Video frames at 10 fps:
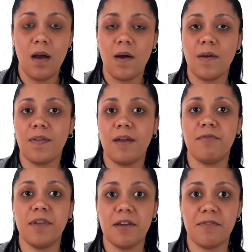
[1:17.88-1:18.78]
than
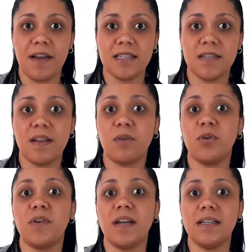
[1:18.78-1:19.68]
VFS, and they could
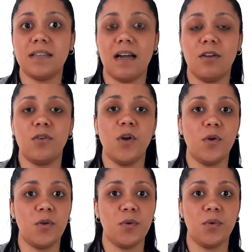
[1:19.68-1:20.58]
already tell
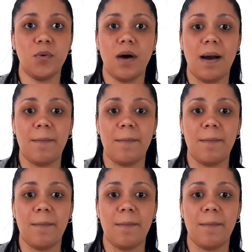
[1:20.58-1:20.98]
you,